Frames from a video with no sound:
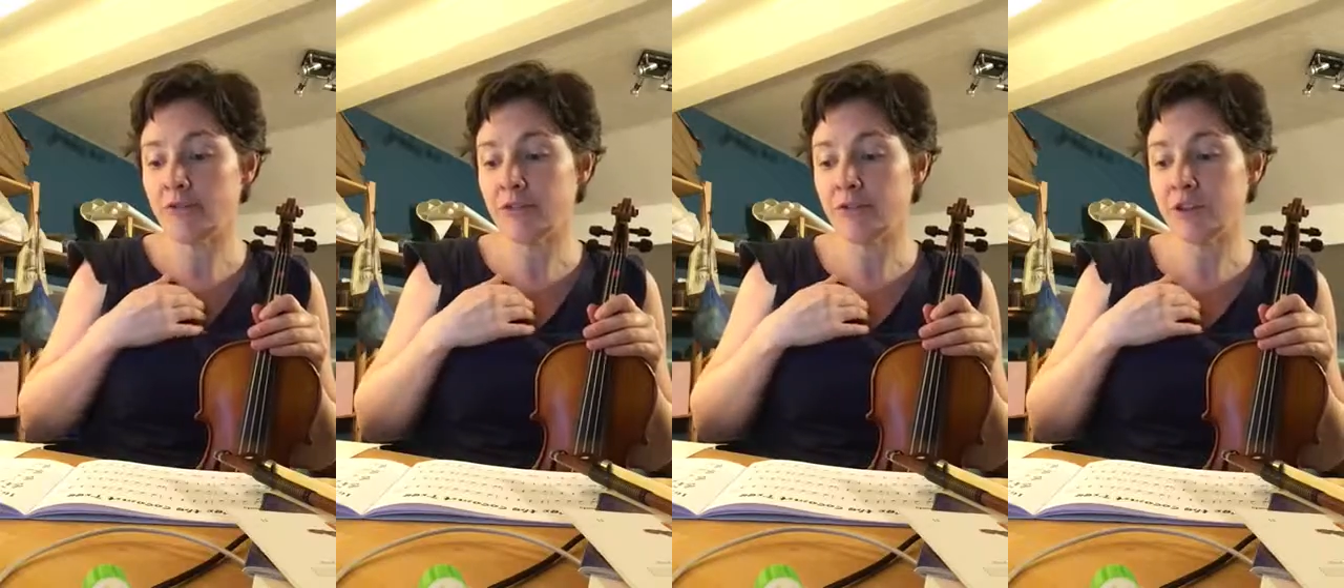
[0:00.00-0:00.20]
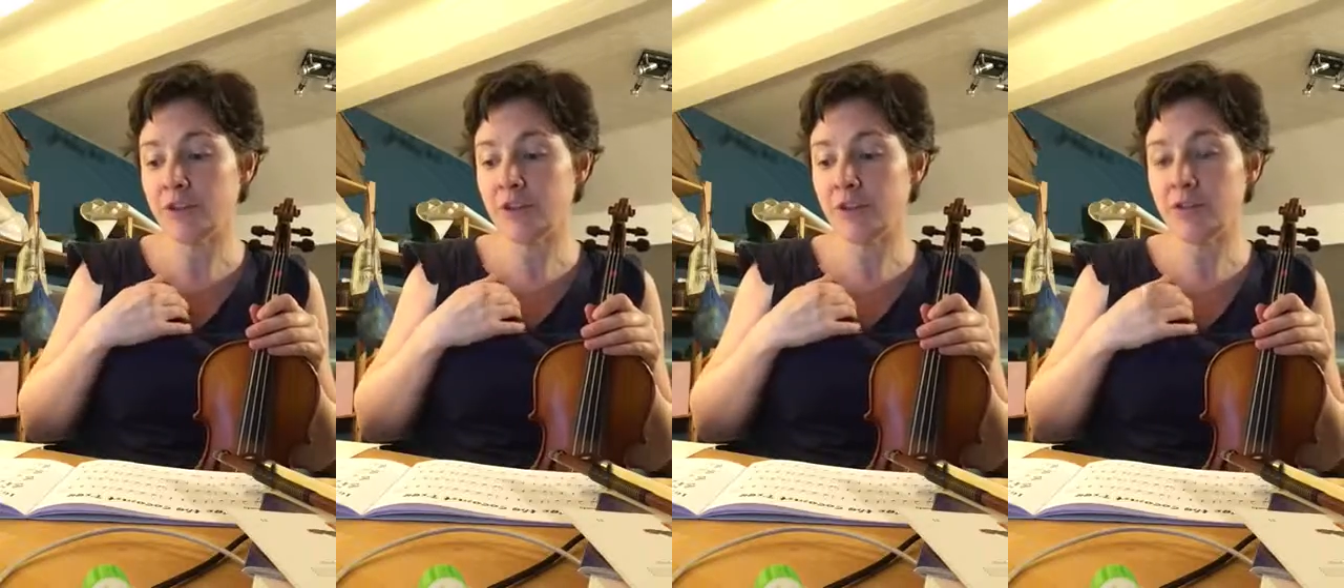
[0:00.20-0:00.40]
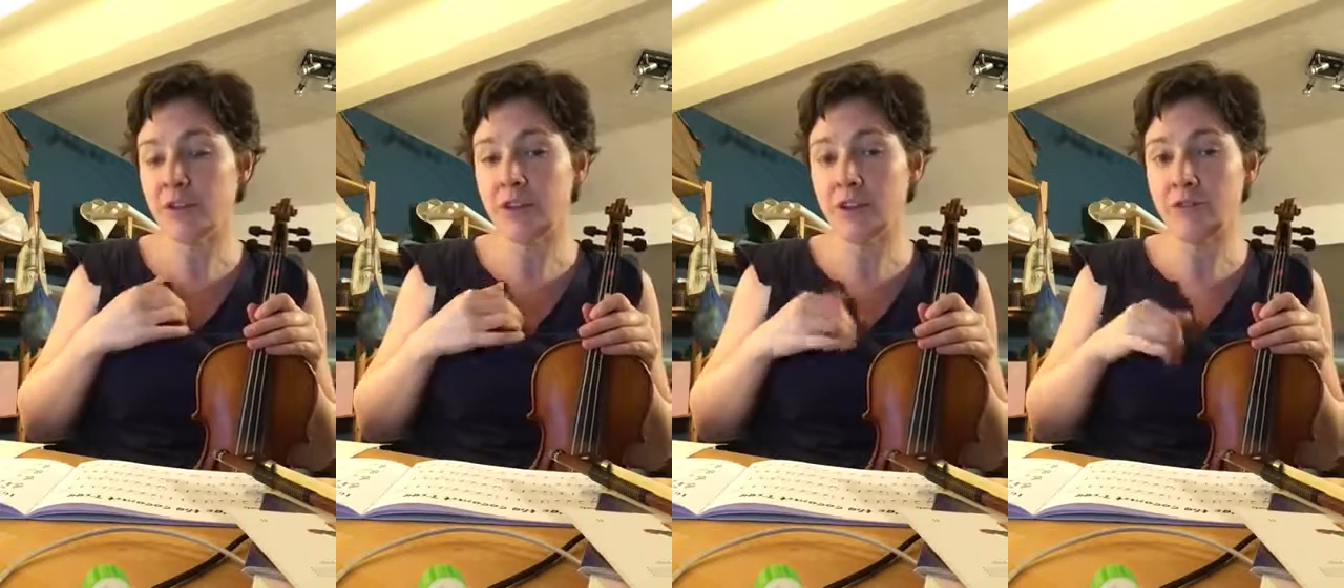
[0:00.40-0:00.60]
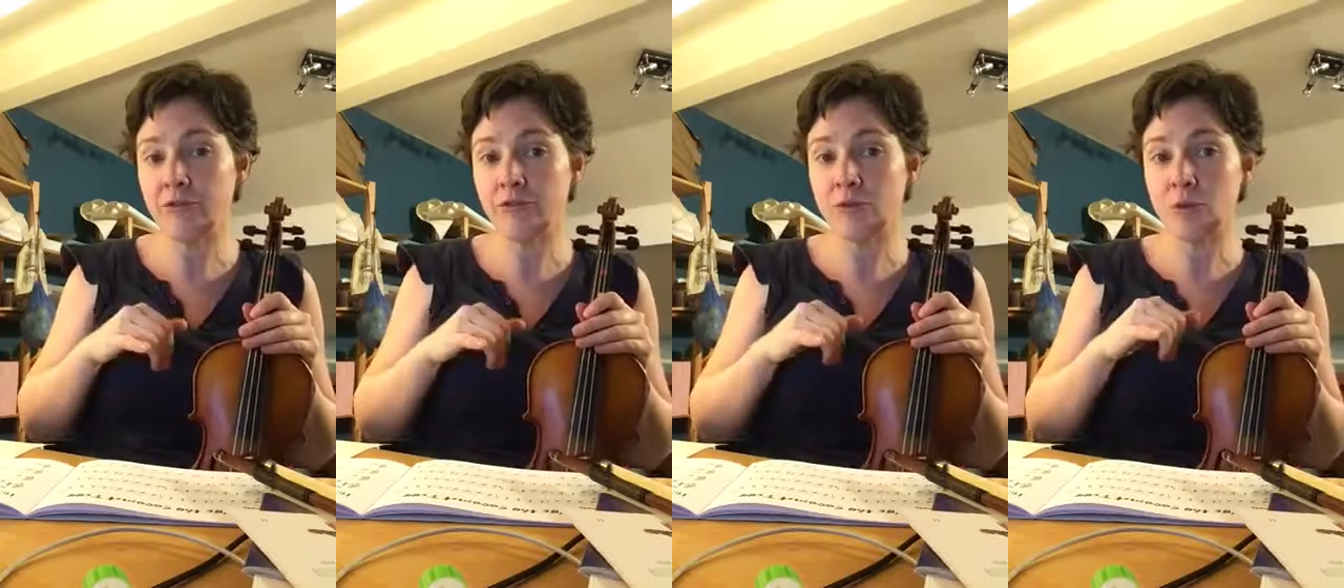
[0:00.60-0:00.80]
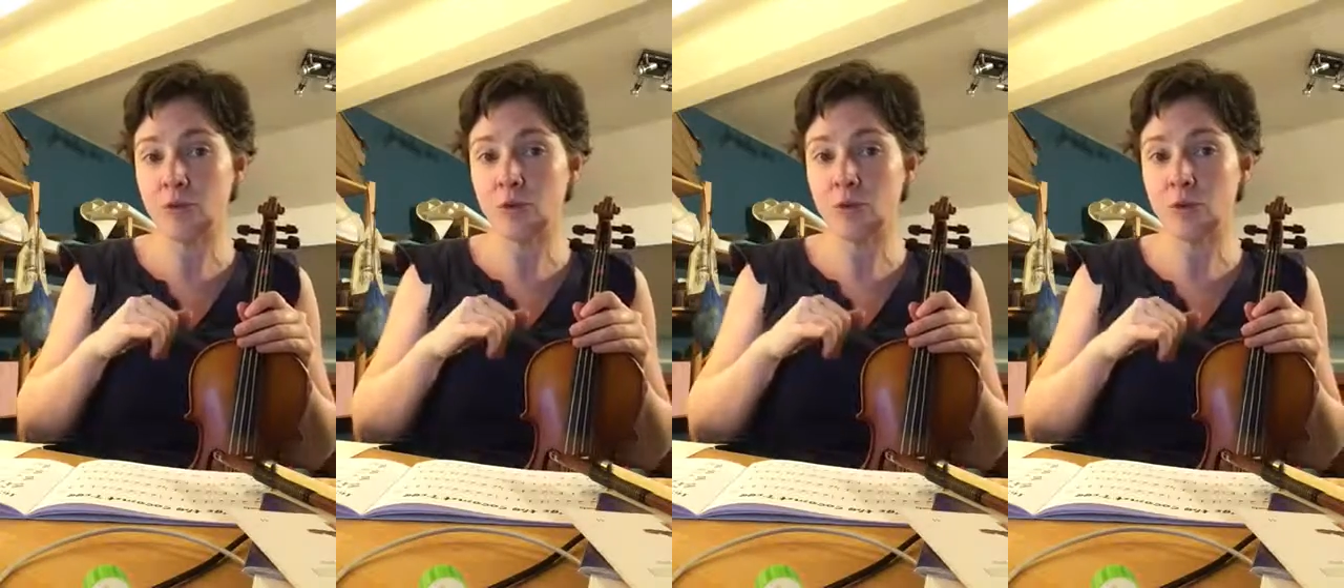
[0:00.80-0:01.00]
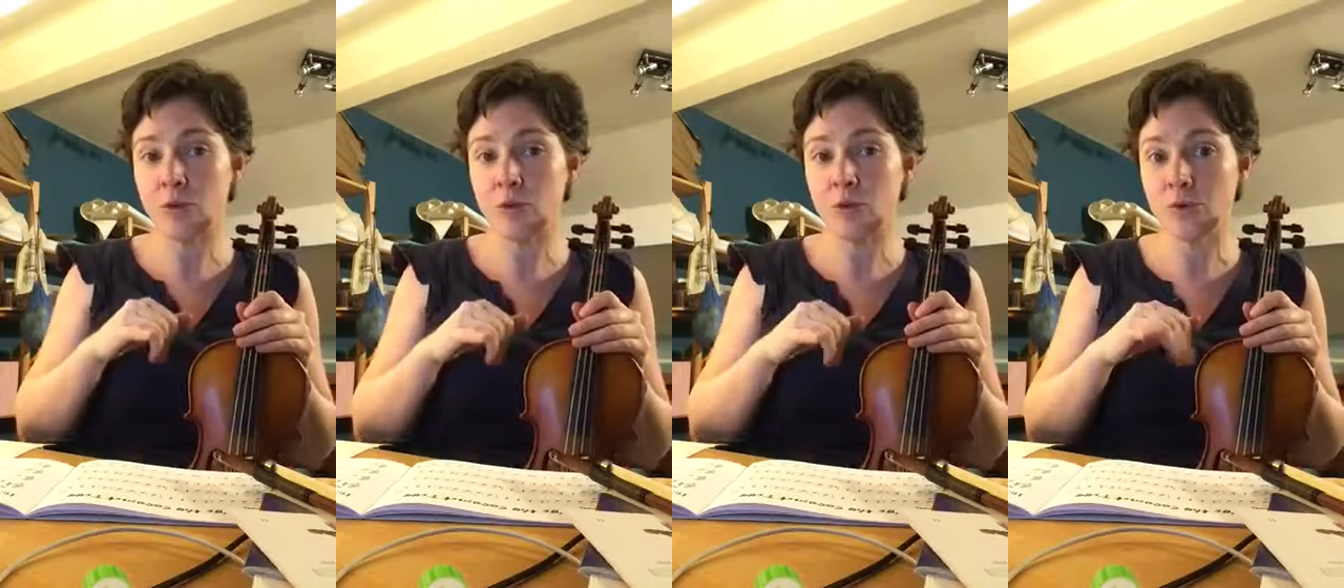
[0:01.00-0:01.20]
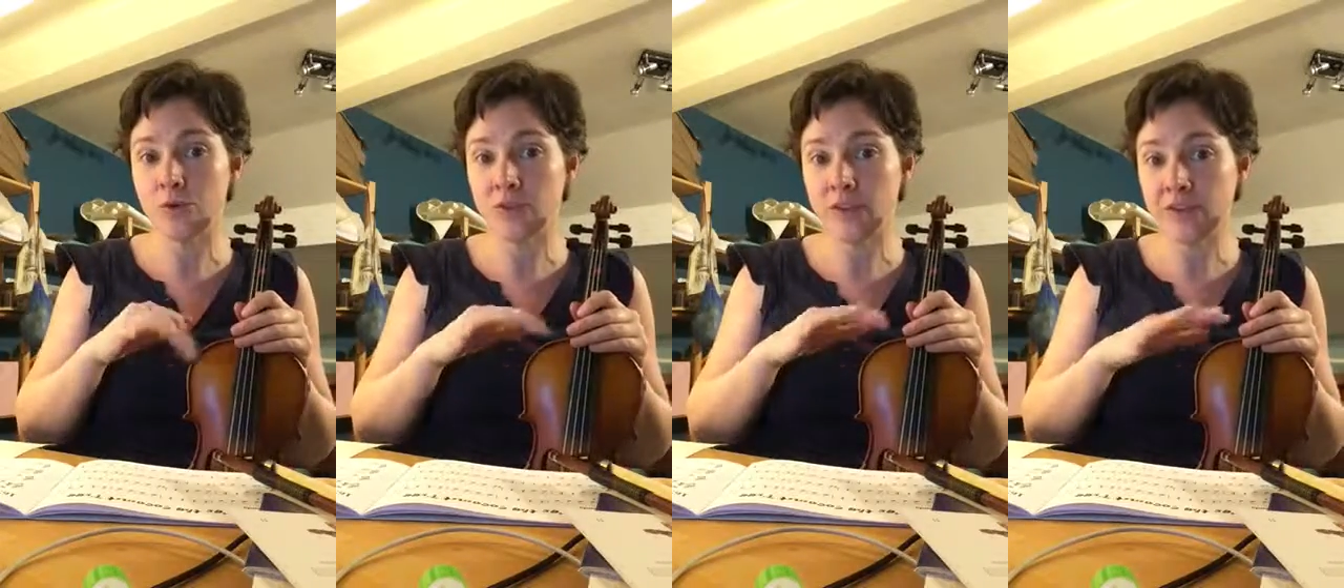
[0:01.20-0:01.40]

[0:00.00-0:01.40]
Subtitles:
use that for